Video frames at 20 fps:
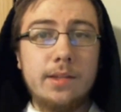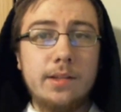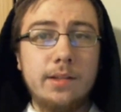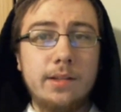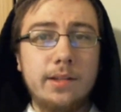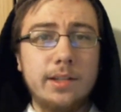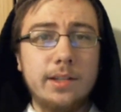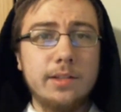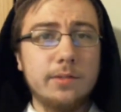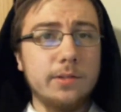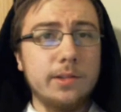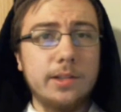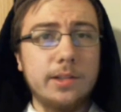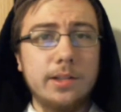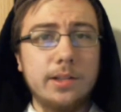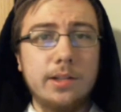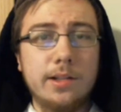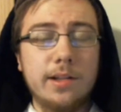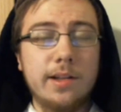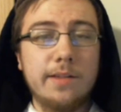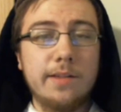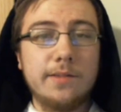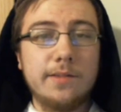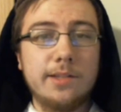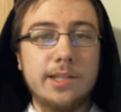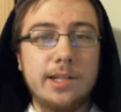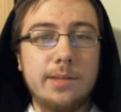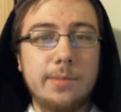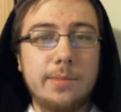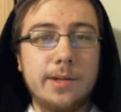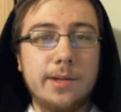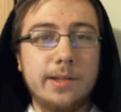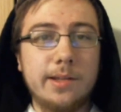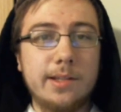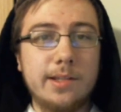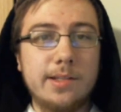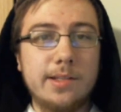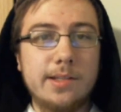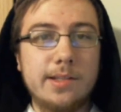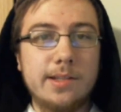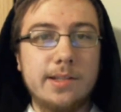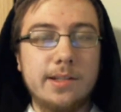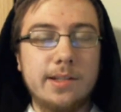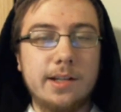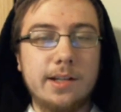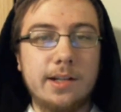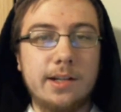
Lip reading: that's really all I have to say about this.